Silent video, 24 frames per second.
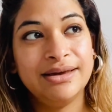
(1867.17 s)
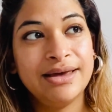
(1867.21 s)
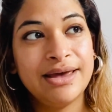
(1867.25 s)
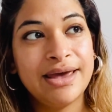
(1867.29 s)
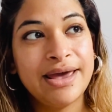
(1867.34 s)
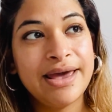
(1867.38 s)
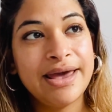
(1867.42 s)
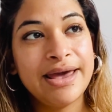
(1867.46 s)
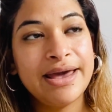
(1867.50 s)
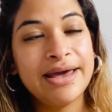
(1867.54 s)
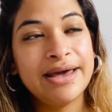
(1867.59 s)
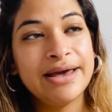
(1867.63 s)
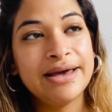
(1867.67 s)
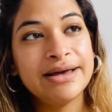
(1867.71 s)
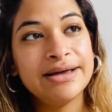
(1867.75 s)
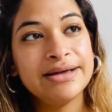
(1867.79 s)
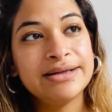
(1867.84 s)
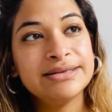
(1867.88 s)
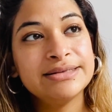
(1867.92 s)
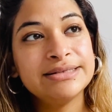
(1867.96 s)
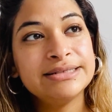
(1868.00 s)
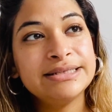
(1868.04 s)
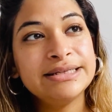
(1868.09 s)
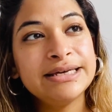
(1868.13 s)

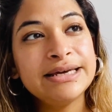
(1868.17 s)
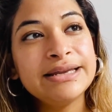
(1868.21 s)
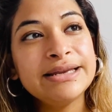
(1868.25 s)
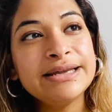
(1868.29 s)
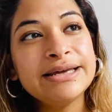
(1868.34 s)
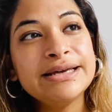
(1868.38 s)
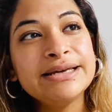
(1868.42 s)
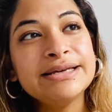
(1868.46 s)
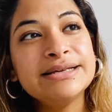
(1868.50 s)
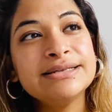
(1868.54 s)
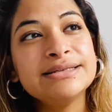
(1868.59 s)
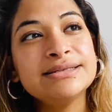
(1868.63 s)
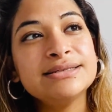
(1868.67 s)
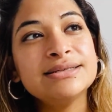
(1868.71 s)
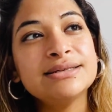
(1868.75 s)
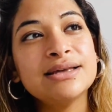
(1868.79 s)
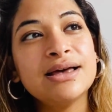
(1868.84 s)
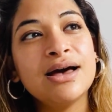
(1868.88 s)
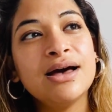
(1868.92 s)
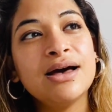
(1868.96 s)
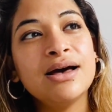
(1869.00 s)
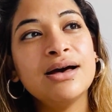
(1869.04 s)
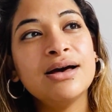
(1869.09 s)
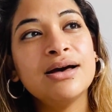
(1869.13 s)
and there is
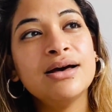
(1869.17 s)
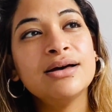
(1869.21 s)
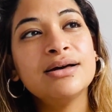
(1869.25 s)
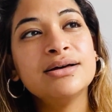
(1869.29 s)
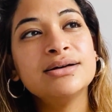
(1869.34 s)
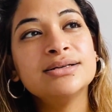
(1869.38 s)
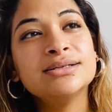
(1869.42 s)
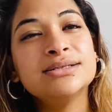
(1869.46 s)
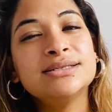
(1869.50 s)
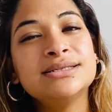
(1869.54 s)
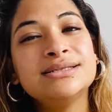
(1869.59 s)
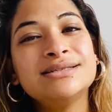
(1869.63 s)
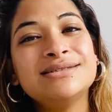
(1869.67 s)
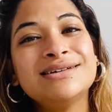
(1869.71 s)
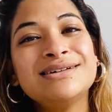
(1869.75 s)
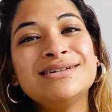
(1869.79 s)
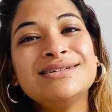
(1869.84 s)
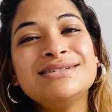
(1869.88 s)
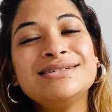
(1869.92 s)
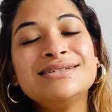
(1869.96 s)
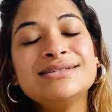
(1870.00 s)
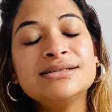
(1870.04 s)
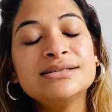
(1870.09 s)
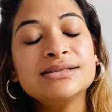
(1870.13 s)
a
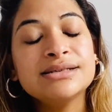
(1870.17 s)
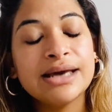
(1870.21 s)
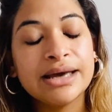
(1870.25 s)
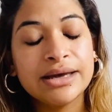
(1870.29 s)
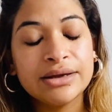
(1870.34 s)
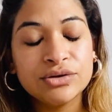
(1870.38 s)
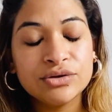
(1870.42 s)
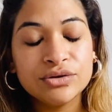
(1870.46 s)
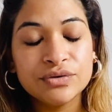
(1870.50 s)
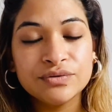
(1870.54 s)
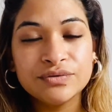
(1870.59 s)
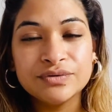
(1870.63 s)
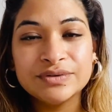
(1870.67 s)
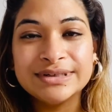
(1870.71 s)
certain kind of